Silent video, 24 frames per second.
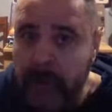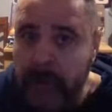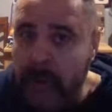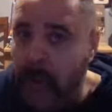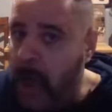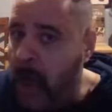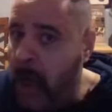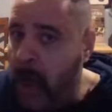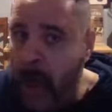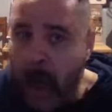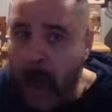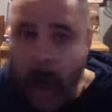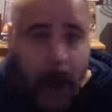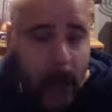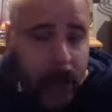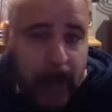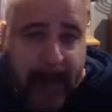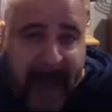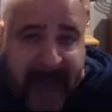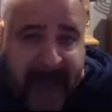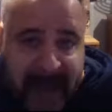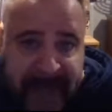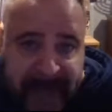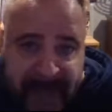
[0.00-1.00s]
to all
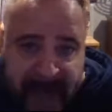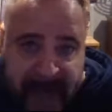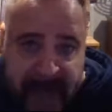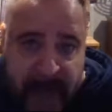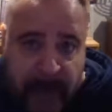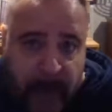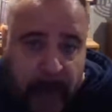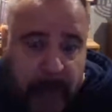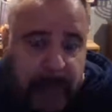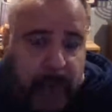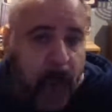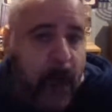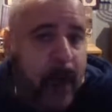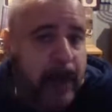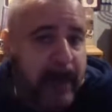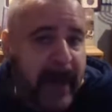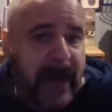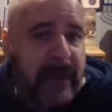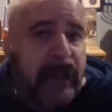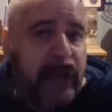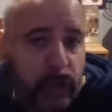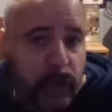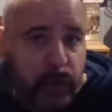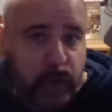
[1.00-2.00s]
of my videos on
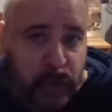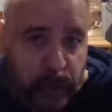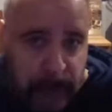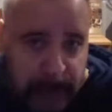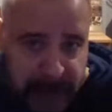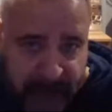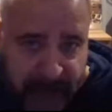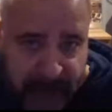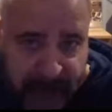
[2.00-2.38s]
my YouTube